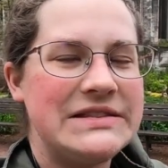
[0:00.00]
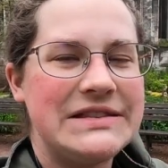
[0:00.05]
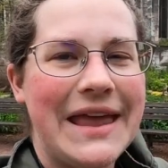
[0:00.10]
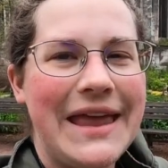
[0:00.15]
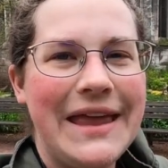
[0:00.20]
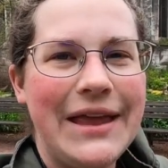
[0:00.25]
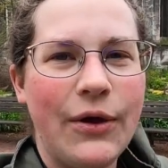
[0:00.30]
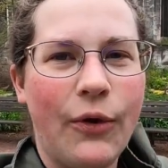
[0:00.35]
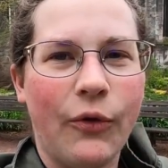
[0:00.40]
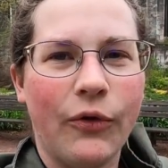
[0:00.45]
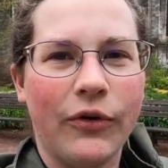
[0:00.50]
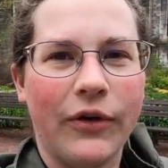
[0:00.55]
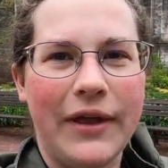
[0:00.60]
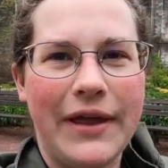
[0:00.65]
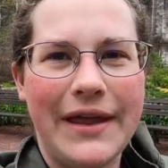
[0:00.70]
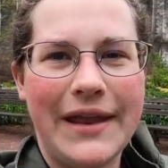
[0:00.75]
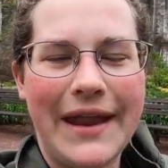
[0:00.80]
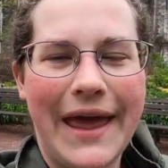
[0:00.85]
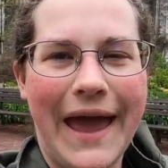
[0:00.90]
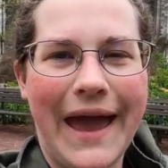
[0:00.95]

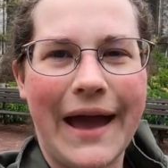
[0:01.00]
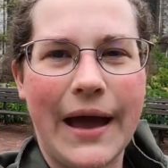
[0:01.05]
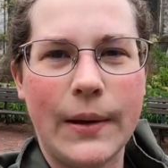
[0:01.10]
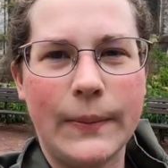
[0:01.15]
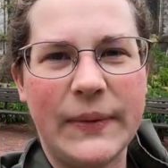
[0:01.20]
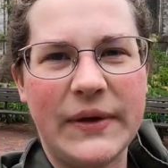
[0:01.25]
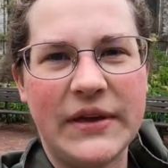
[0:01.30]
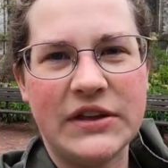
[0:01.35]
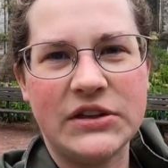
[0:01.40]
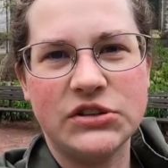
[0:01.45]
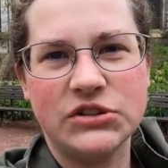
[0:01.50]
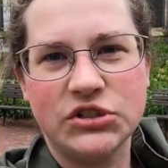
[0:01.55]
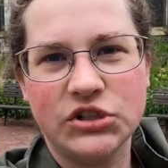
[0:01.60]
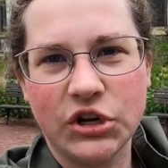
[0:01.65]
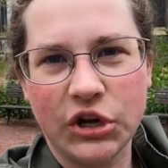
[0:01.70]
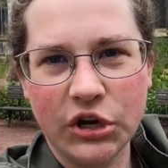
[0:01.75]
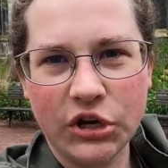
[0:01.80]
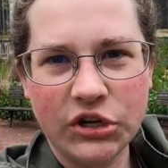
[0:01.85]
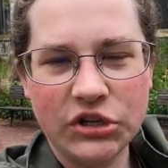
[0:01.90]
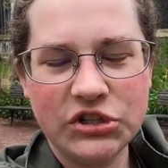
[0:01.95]
Saint-Ouen Abbey
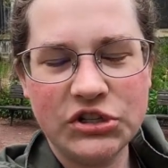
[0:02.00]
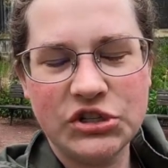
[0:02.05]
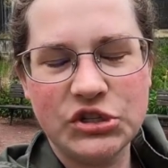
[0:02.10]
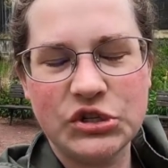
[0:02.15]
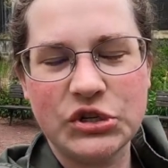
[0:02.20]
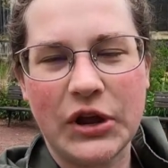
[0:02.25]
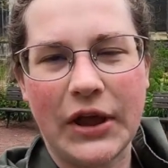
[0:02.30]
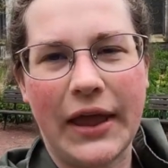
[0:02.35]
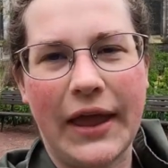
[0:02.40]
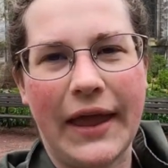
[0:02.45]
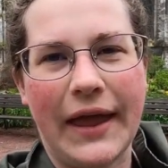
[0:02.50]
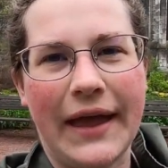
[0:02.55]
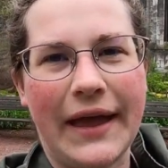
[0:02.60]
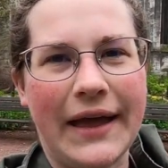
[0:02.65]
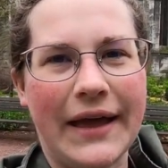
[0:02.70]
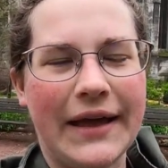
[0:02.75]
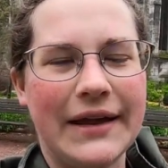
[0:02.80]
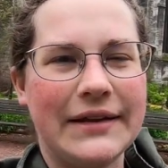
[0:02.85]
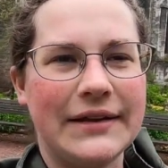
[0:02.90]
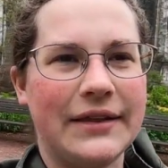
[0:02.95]
Church,
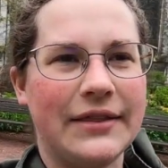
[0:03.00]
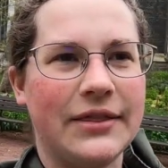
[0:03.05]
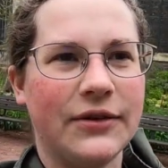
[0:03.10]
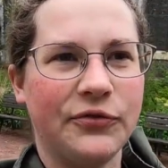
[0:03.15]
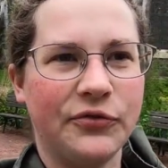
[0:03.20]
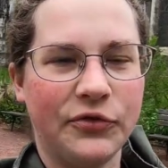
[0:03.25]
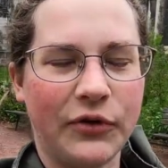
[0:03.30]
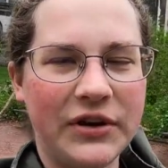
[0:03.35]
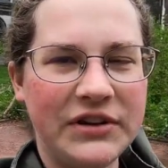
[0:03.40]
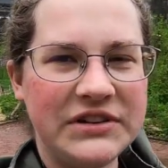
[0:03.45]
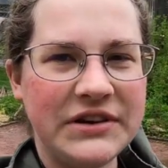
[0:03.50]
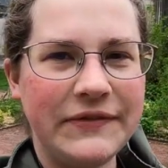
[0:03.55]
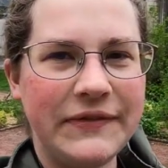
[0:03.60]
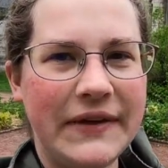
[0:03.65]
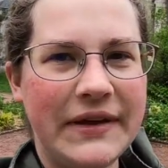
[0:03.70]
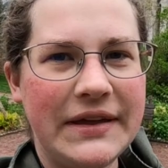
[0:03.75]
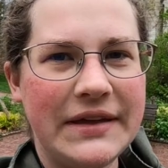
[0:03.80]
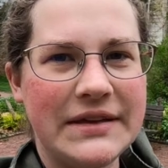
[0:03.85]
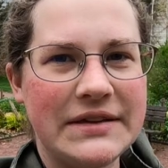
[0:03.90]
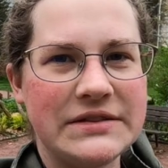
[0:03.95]
and the front of
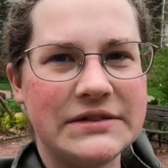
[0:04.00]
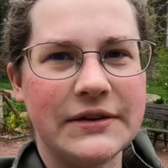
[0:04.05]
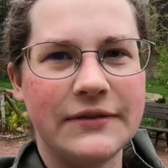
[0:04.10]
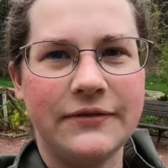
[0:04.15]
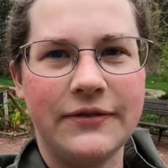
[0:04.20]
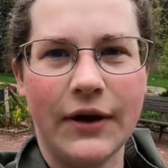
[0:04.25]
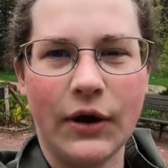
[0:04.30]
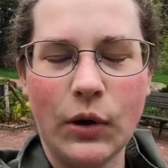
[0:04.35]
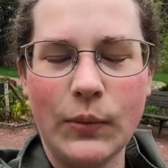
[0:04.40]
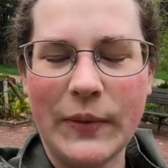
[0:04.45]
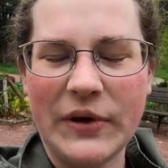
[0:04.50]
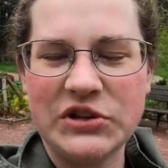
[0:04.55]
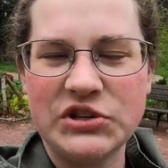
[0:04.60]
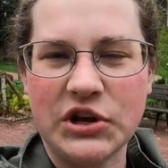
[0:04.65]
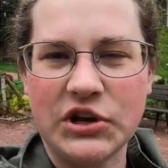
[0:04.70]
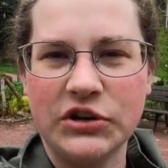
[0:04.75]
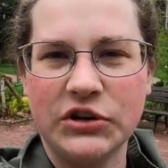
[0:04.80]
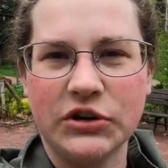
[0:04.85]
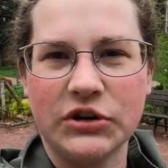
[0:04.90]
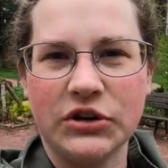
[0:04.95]
it is very much
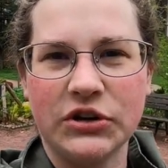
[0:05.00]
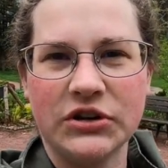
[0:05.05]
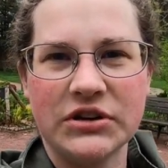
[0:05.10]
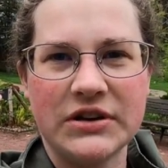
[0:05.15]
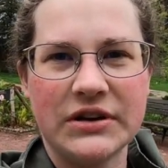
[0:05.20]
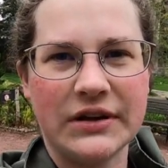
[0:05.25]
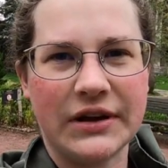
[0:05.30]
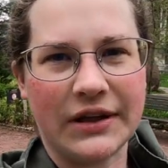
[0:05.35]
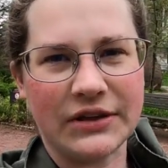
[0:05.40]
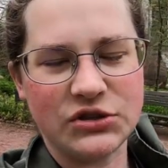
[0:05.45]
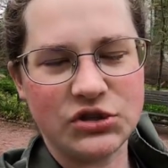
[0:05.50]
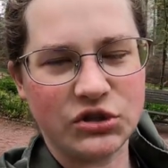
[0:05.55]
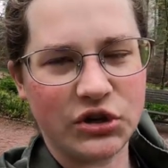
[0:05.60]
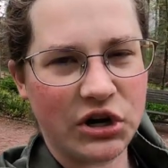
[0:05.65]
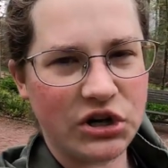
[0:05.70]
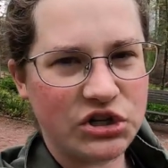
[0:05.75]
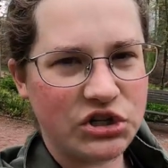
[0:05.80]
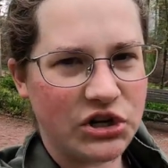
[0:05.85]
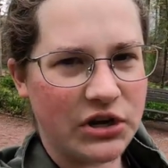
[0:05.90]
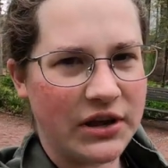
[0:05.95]
under
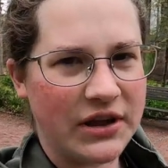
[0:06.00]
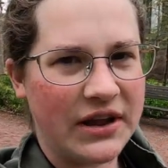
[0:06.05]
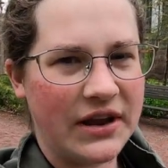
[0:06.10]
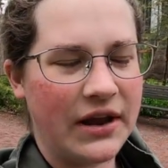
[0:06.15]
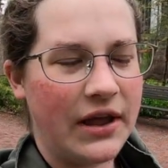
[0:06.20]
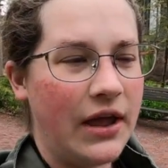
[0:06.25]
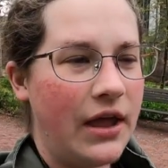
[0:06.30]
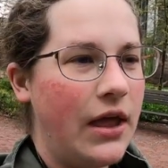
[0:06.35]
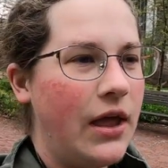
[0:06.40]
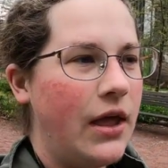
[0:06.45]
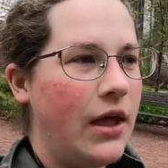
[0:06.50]
construction,